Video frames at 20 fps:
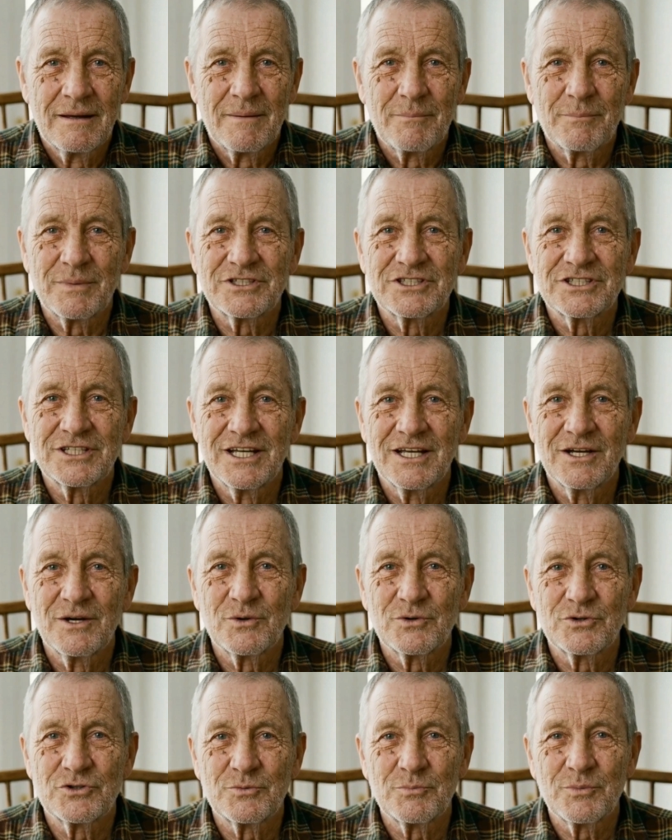
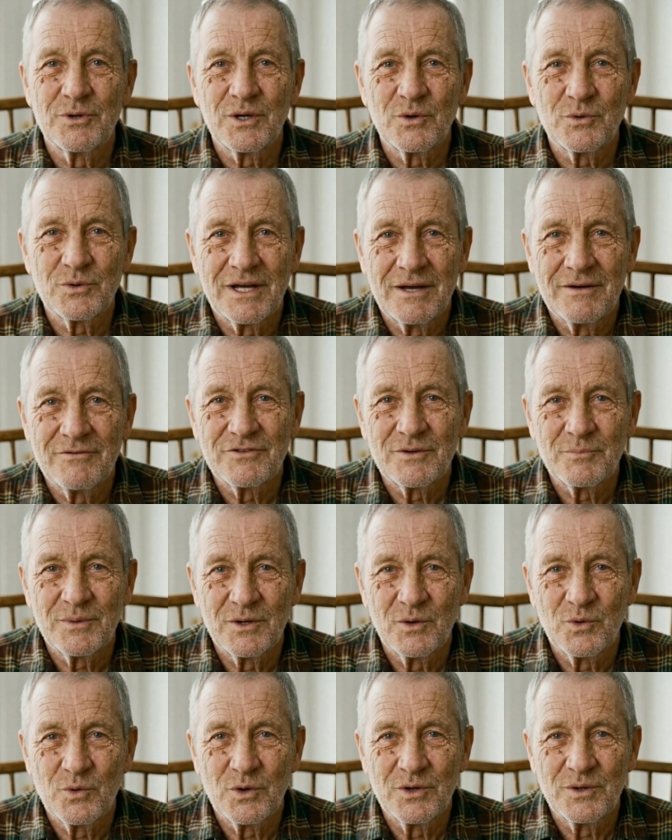Mosquitoes blow in from a
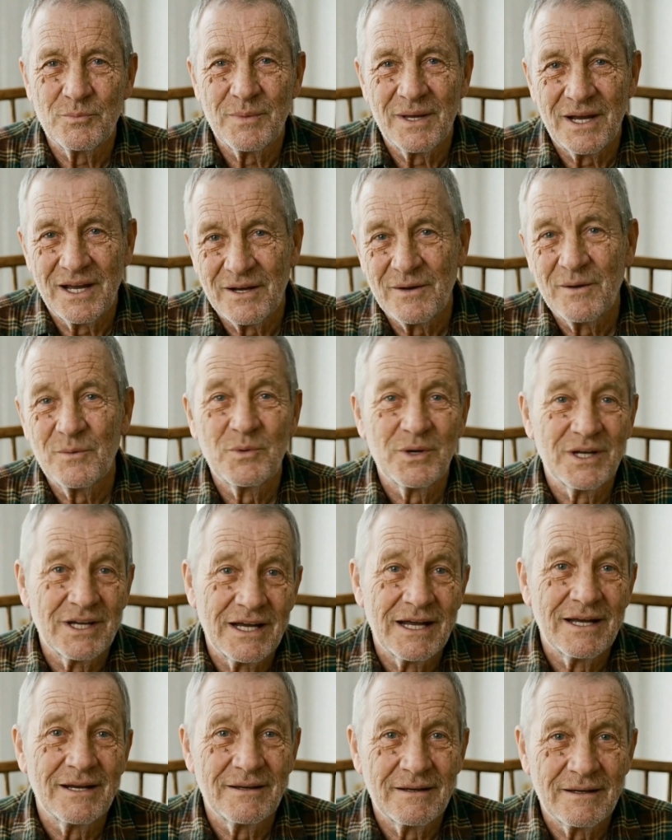quarter-mile
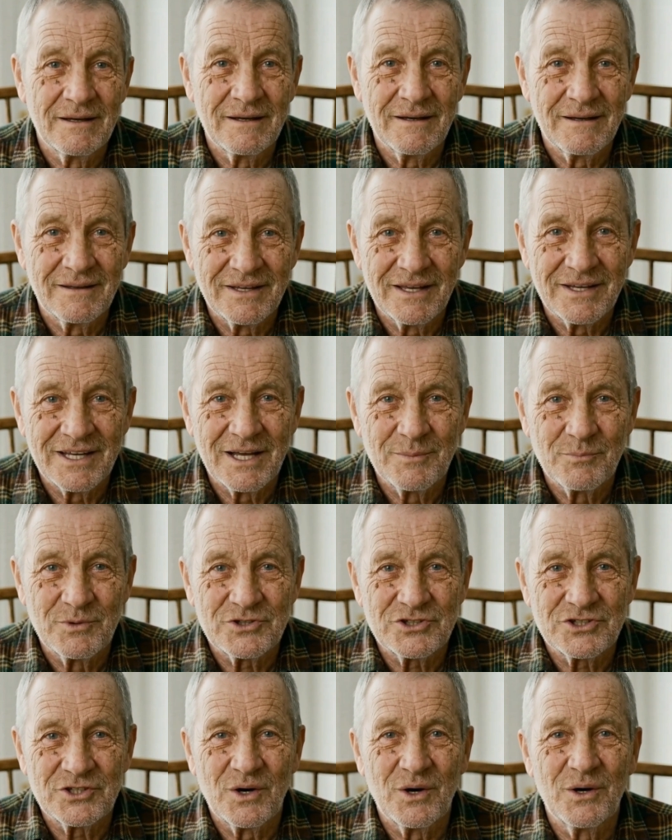away. The
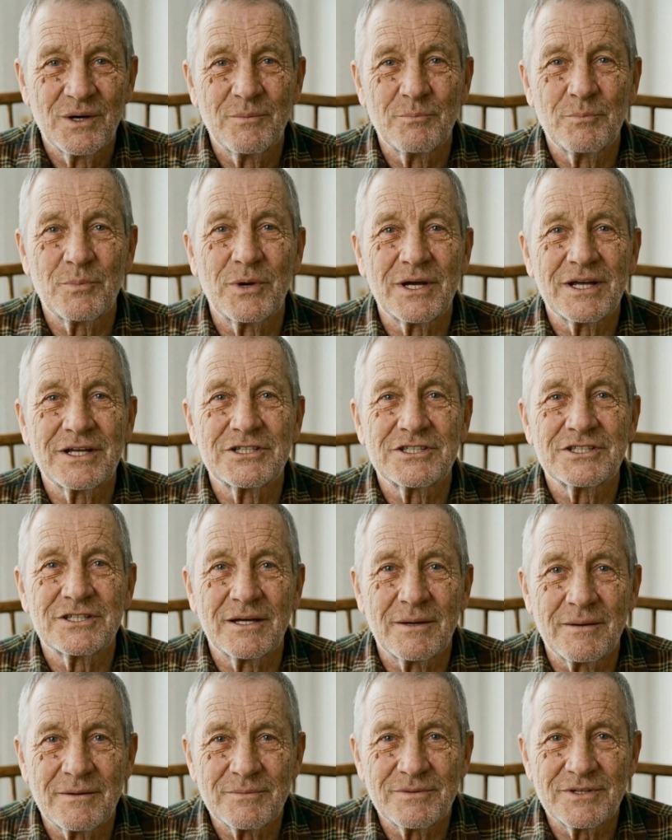neighbor's yard breeds
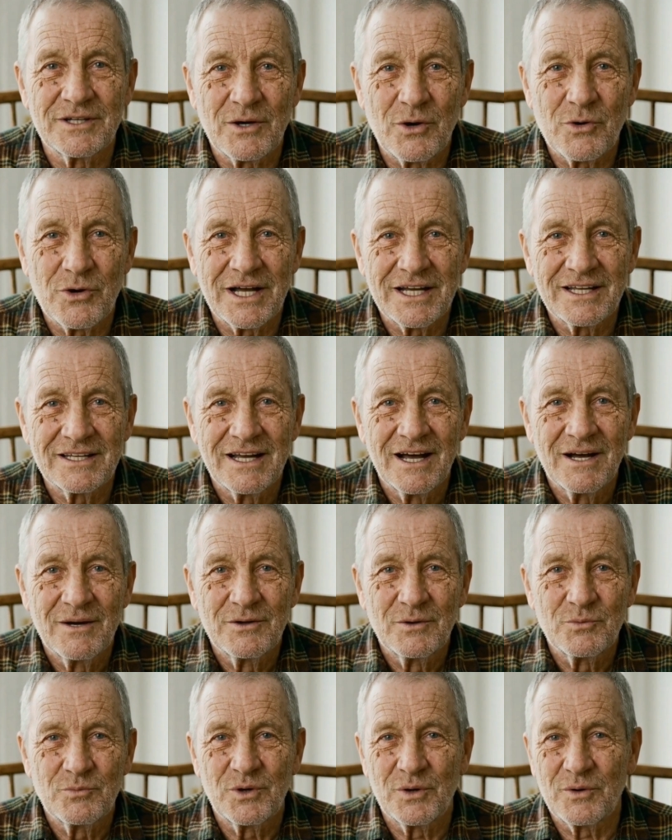them. The creek down
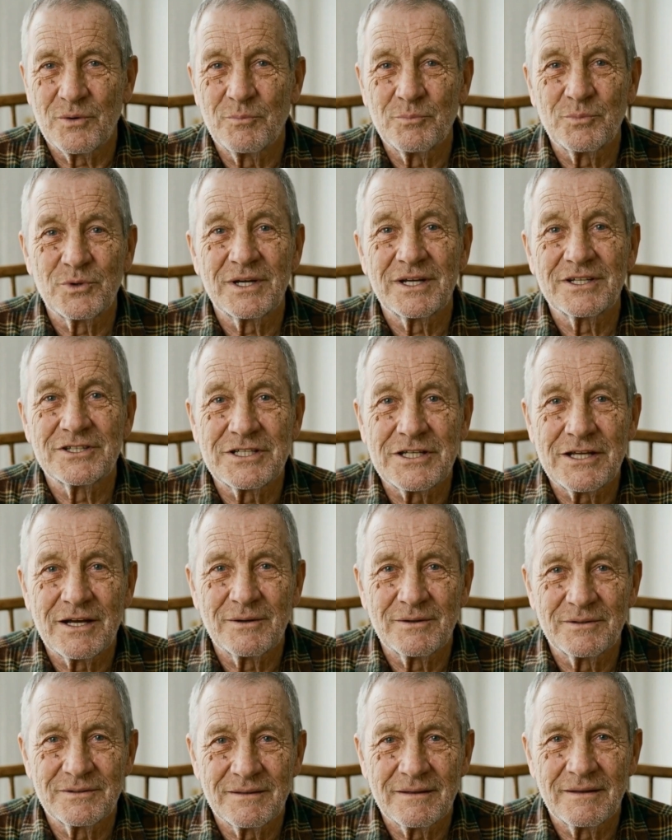the road breeds
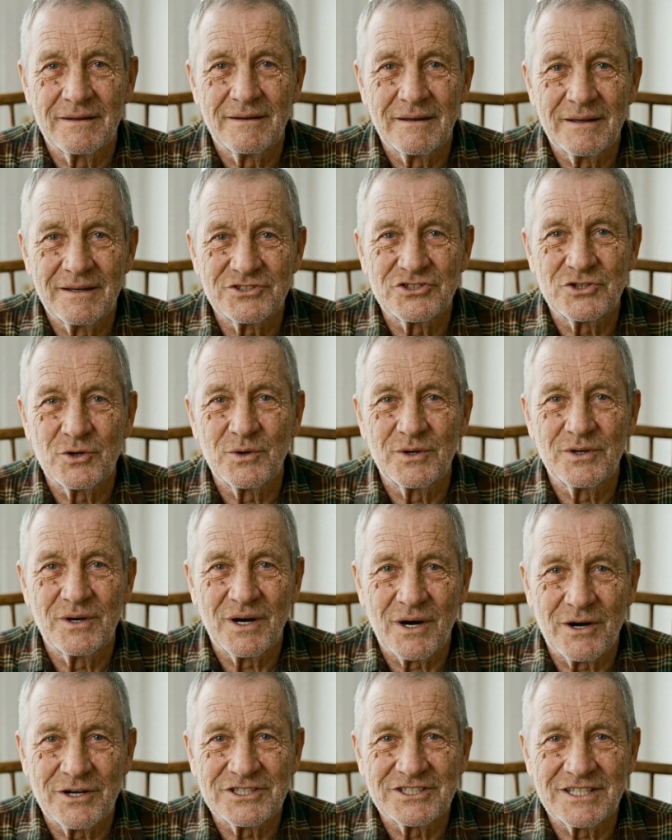them. So
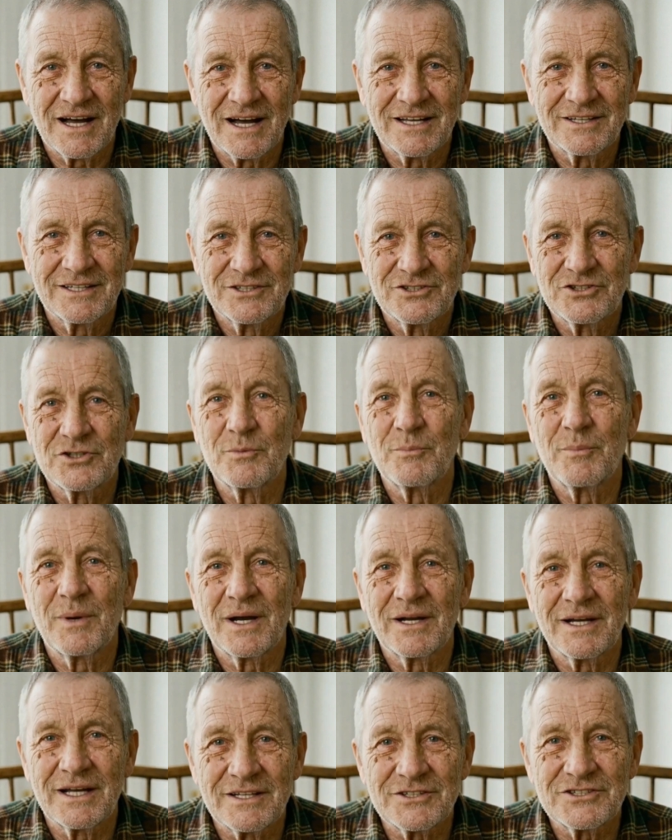alongside the 2
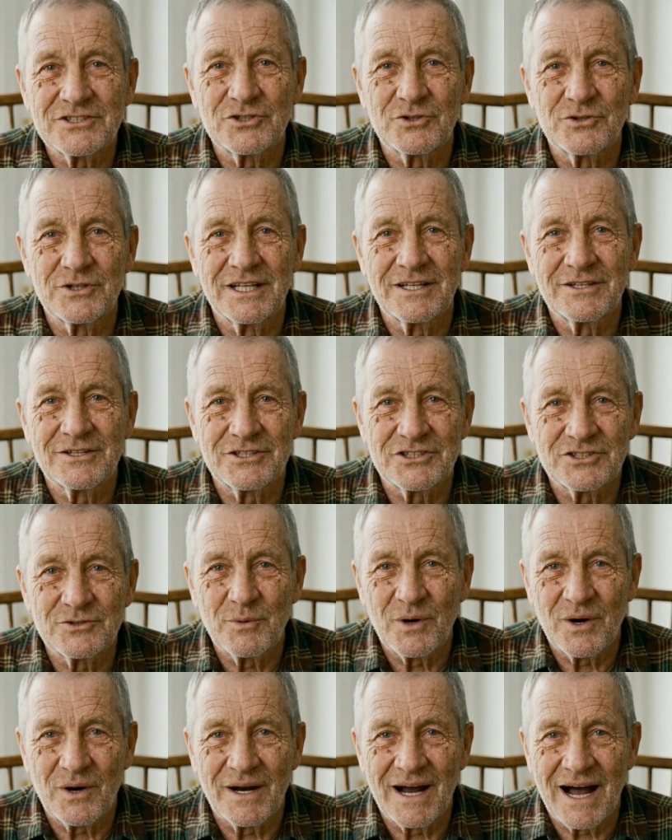buckets, you need the
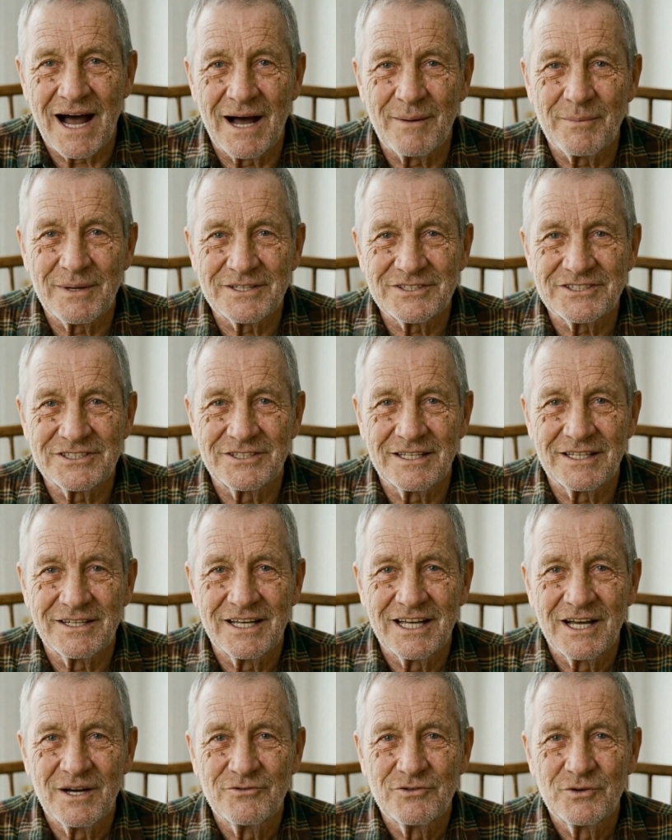small habits that
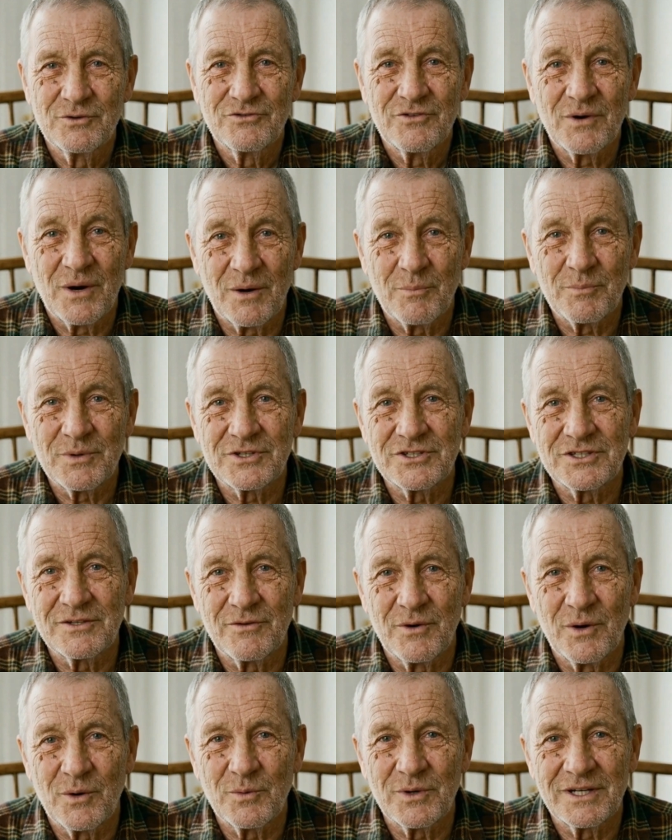careful farmers
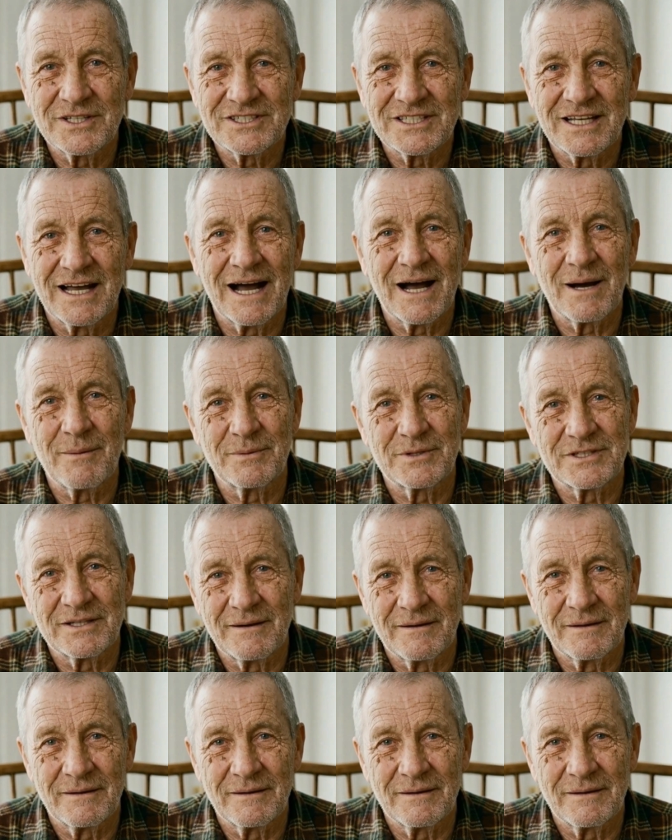have always kept.